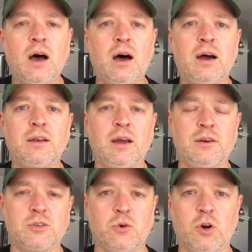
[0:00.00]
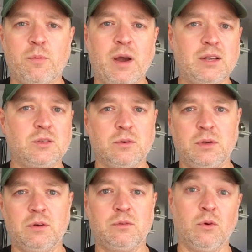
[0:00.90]
Niners quarterback. So
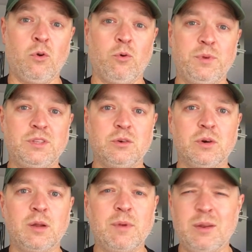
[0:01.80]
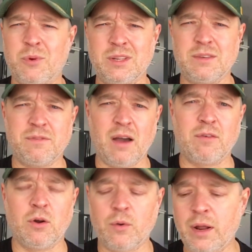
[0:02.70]
don't hold me to it. I mean, what is he,
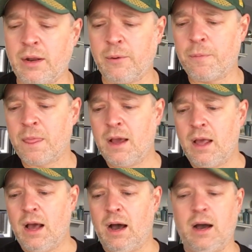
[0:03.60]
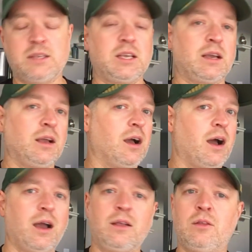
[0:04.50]
5-0 right now? Second
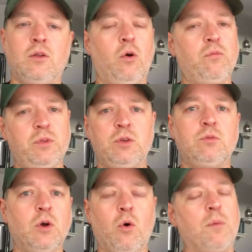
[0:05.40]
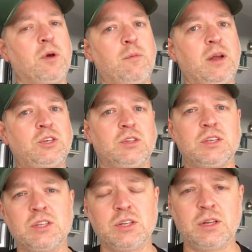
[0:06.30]
guy, and hopefully I'm going to mention
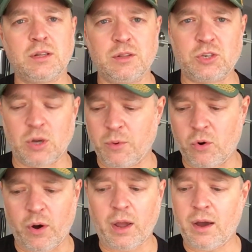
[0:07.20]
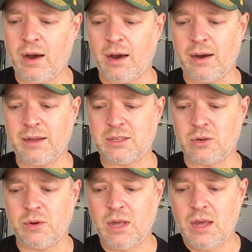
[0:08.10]
this, LaShawn McCoy.
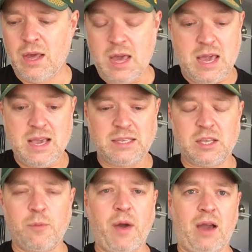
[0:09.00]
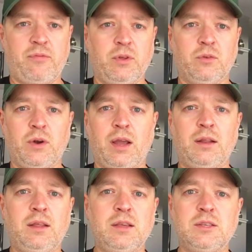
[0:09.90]
So he's their backfield,
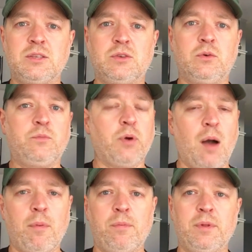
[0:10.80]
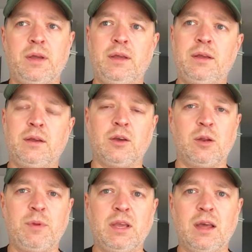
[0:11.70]
right? He's probably going
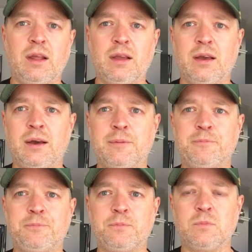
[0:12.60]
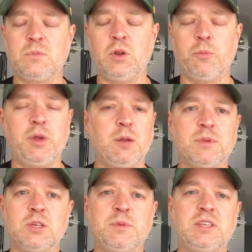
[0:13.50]
to be getting,
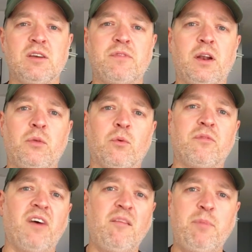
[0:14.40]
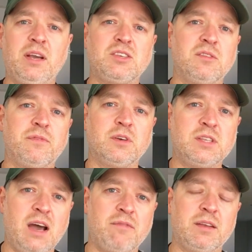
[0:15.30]
Peterman's going to be terrified of throwing 5 picks in the first
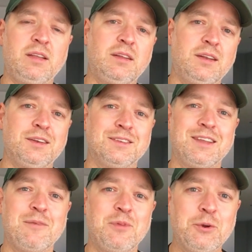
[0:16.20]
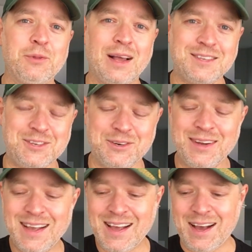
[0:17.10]
half like he did in his debut last year.